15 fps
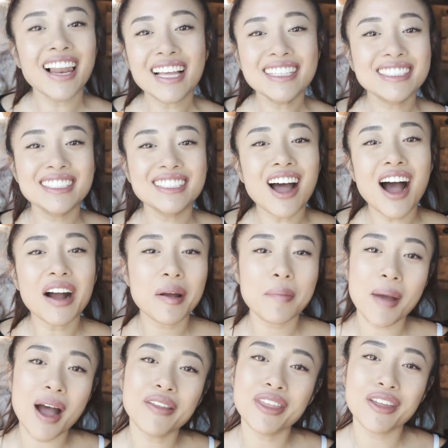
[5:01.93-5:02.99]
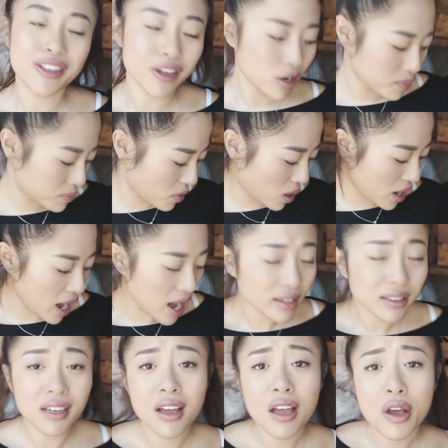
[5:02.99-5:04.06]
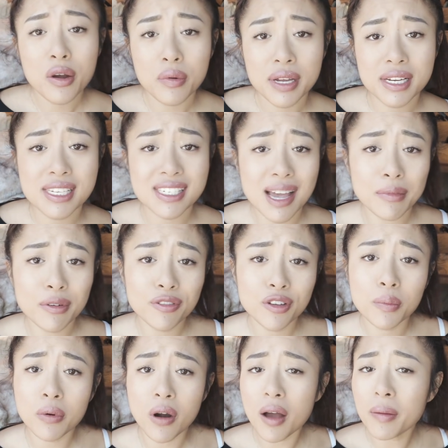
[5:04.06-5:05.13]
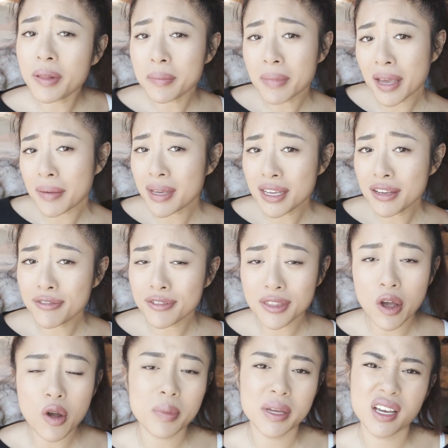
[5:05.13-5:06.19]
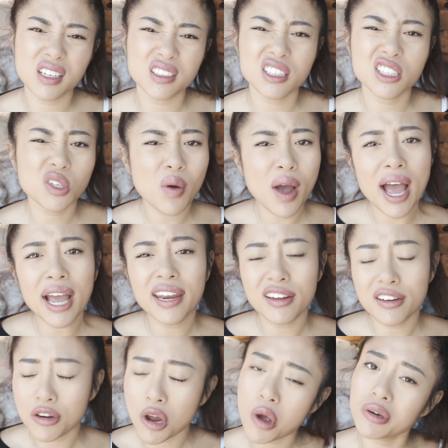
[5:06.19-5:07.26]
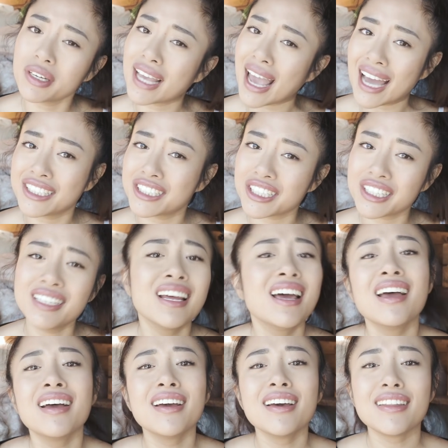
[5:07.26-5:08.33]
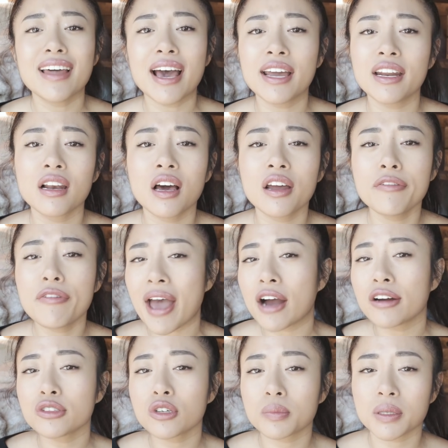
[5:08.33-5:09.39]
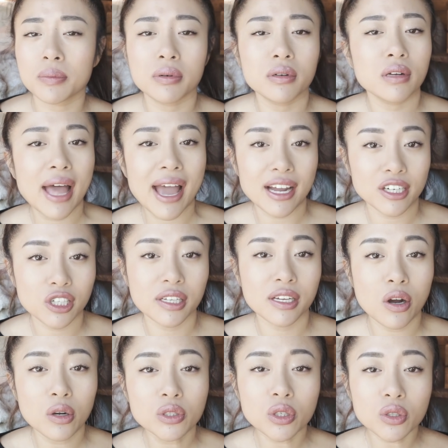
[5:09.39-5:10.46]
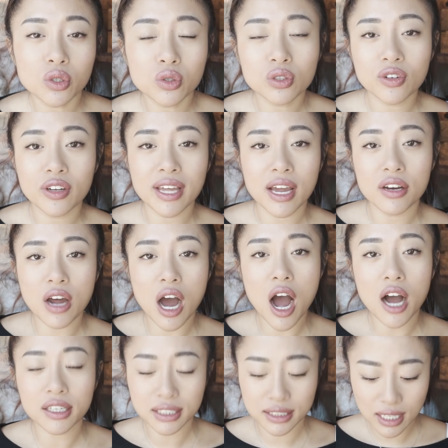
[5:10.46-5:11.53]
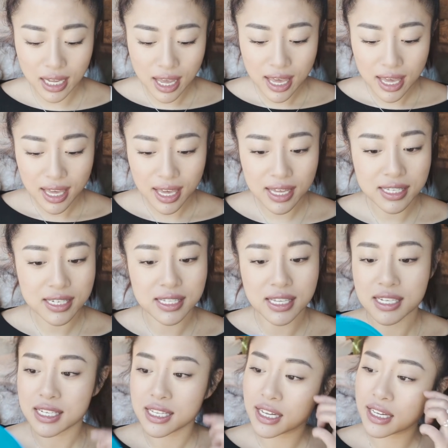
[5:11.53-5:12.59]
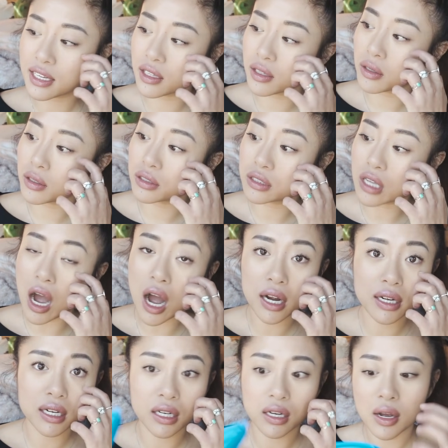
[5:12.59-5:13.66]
let's talk about the third product, which some of you probably maybe even know because it's quite a known gadget that a lot of outdoor people actually also use for their dogs. It's this little dog